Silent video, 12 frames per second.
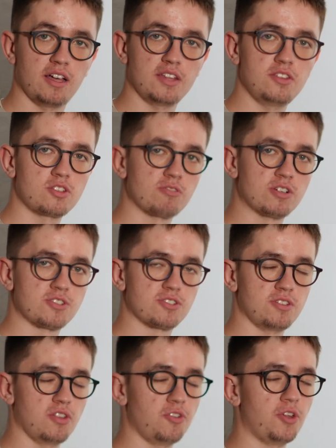I had this
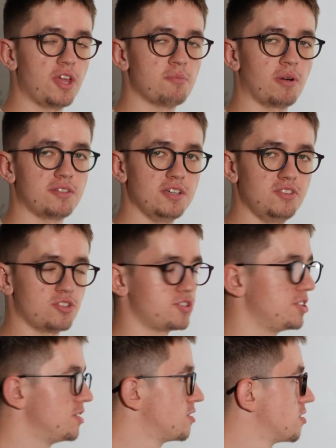question the other day in my data
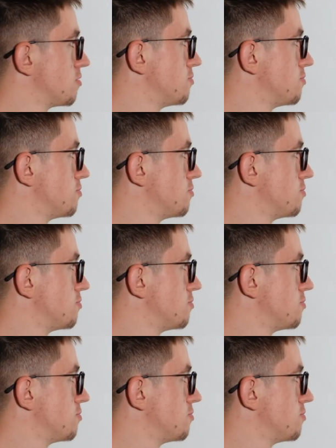sheet,